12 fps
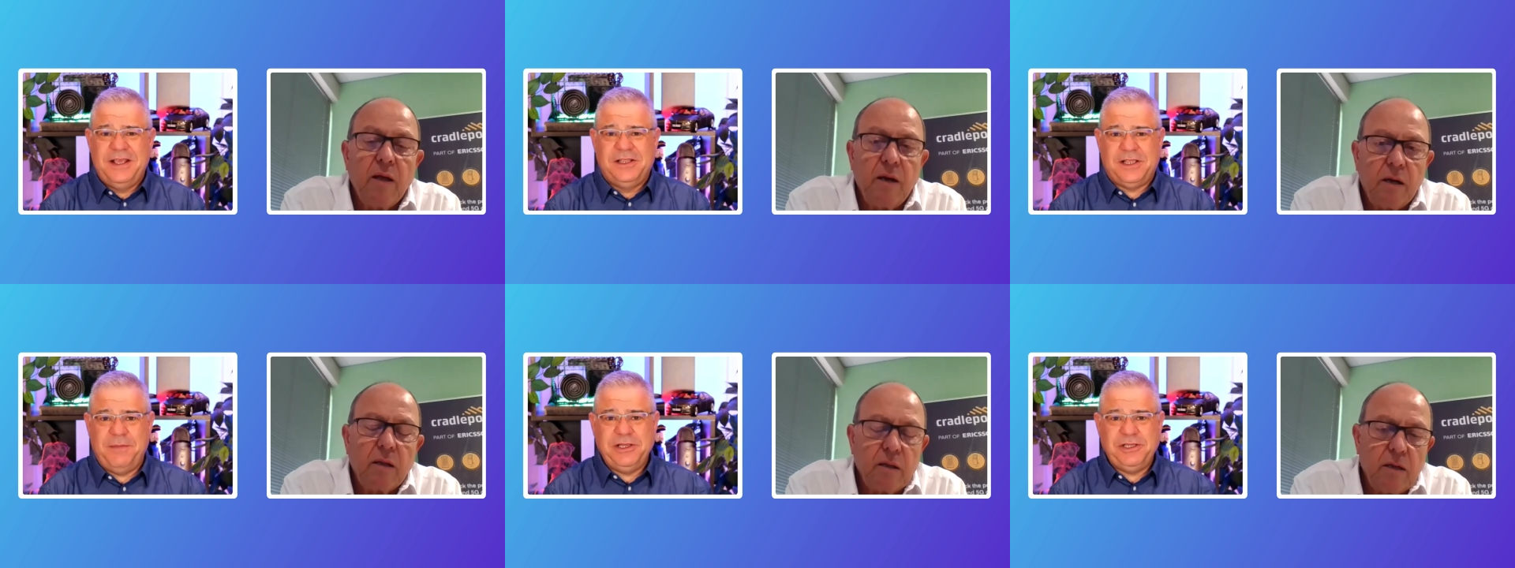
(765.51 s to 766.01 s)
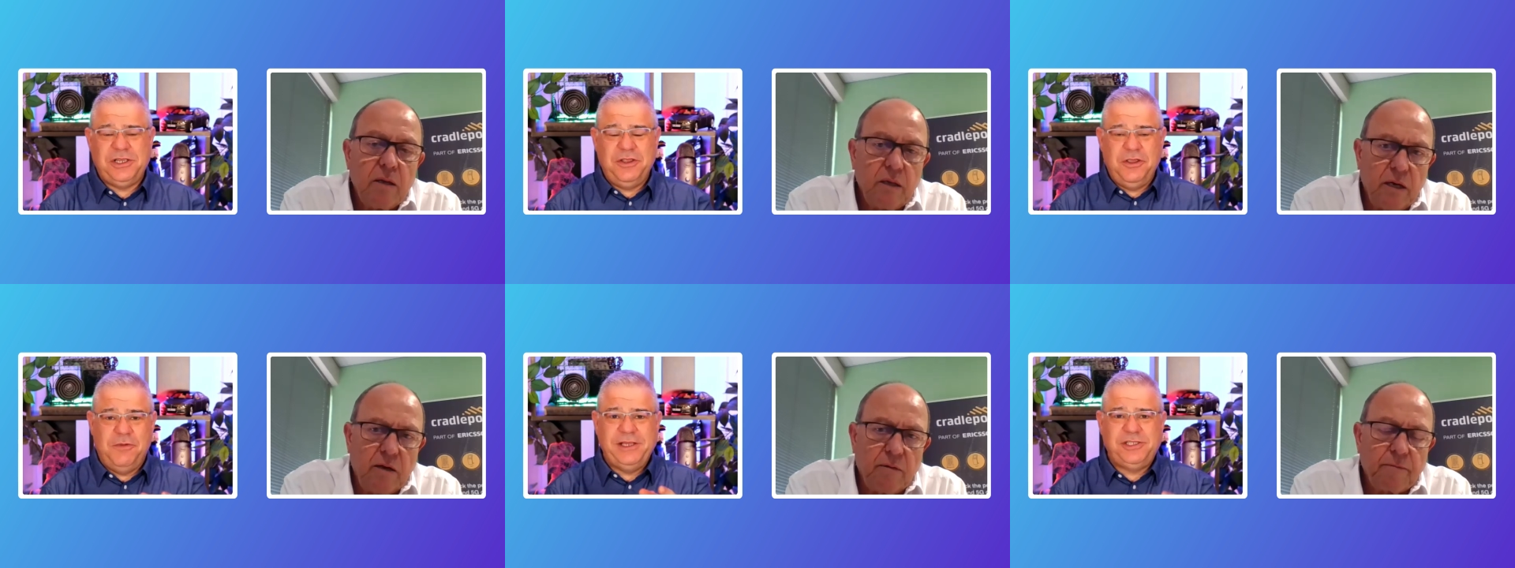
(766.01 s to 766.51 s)
Speaker 1: So I mentioned
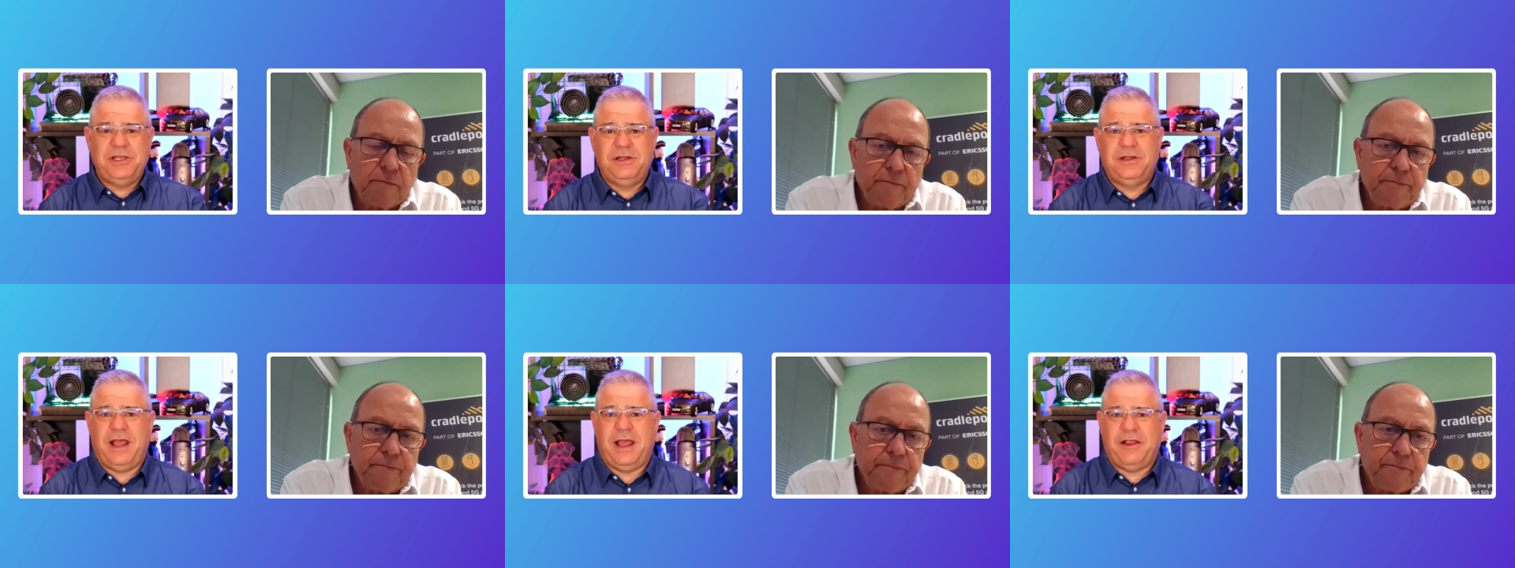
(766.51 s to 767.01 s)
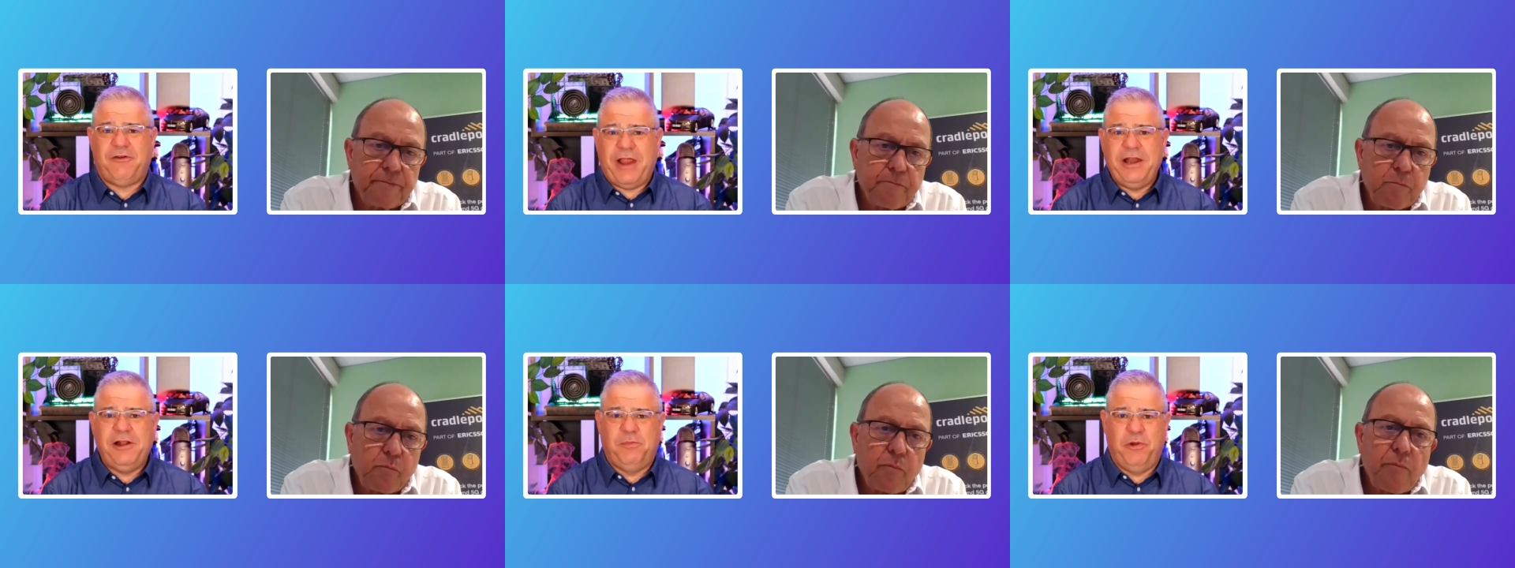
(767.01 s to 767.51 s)
you yeah, mentioned yeah. Uh,
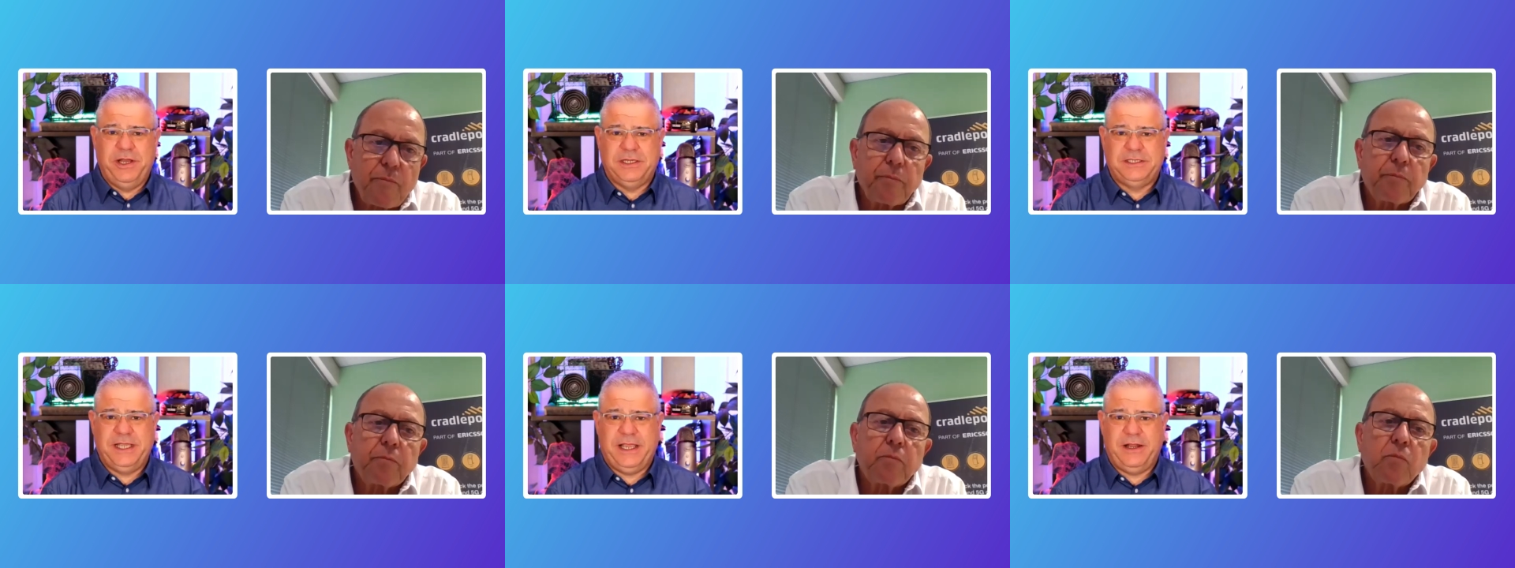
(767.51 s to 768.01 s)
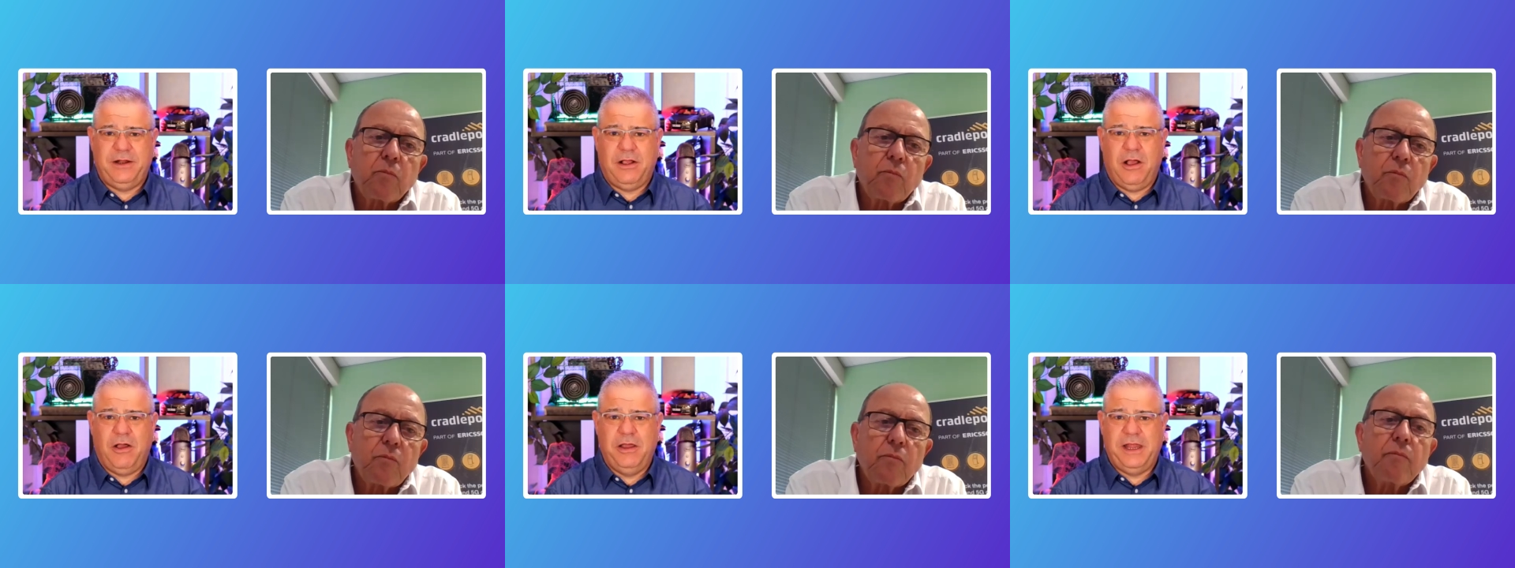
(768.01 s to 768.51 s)
Cradlepoint a second
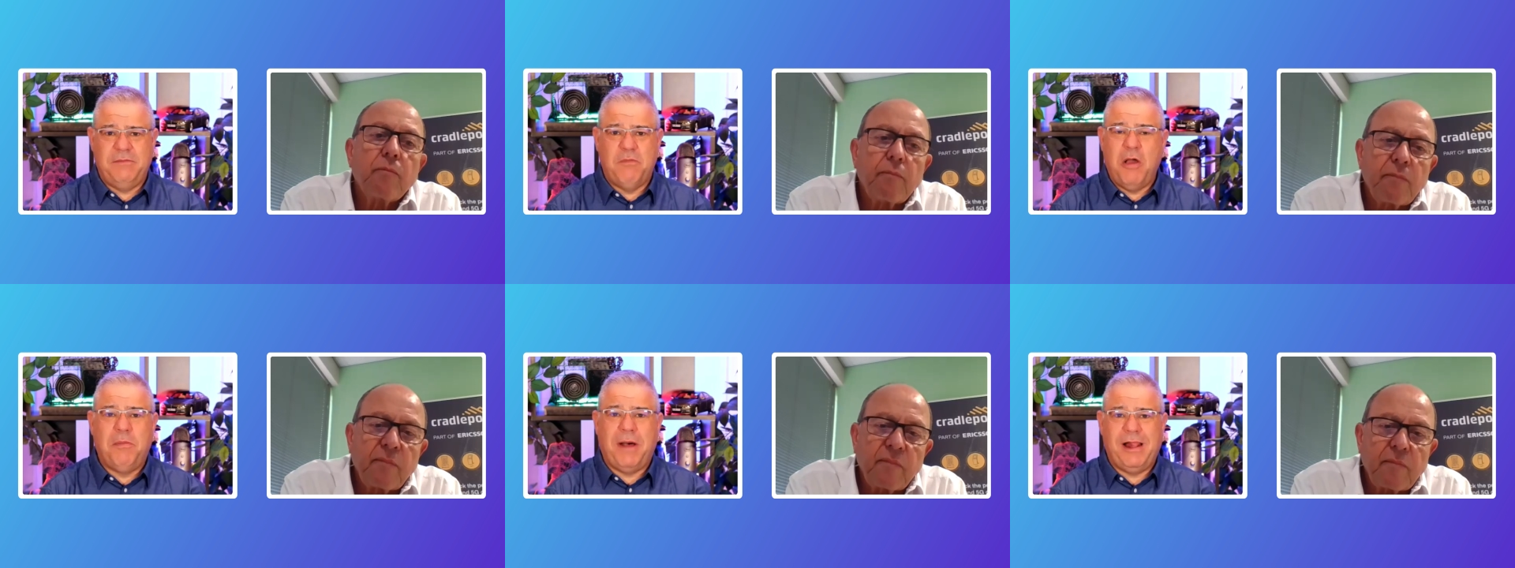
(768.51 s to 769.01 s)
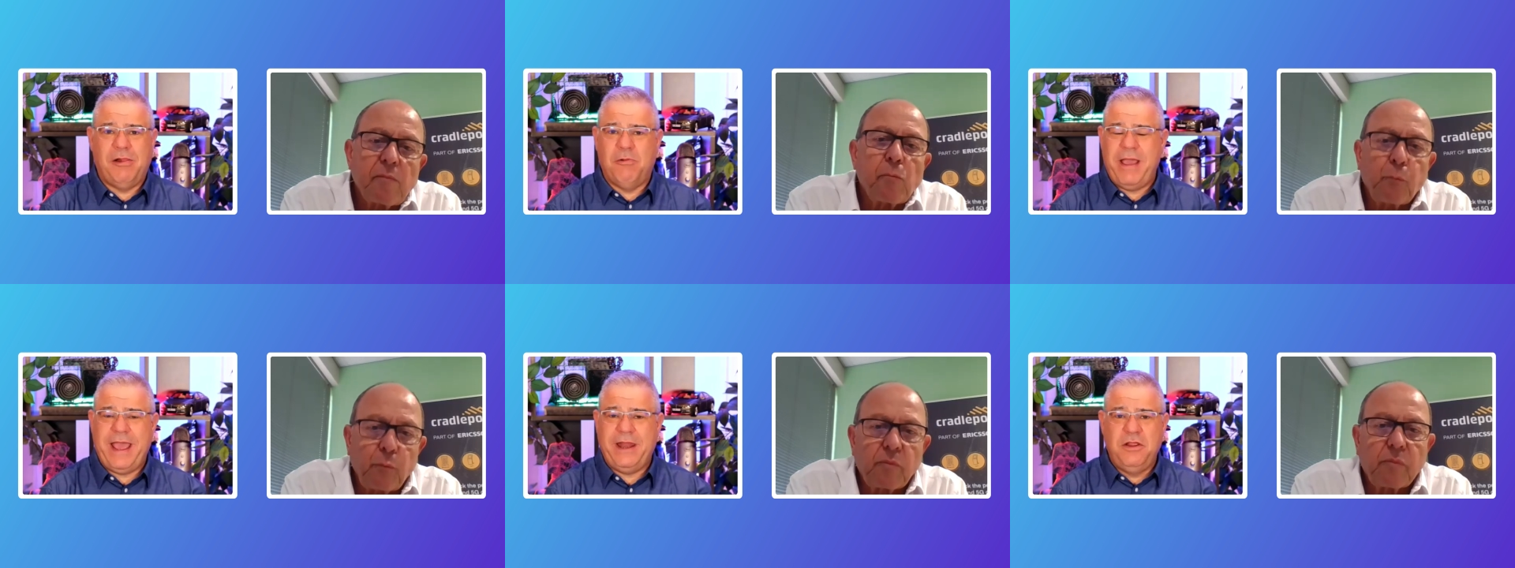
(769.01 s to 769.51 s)
ago and mobile
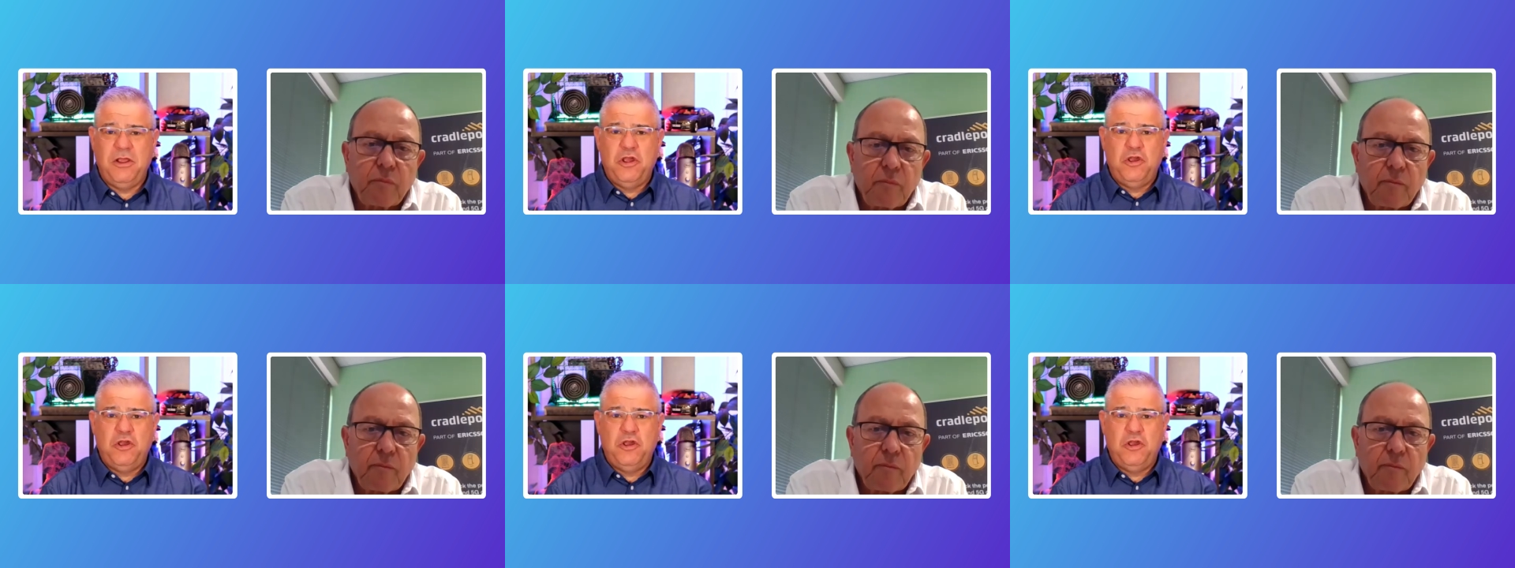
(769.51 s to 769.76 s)
WAN.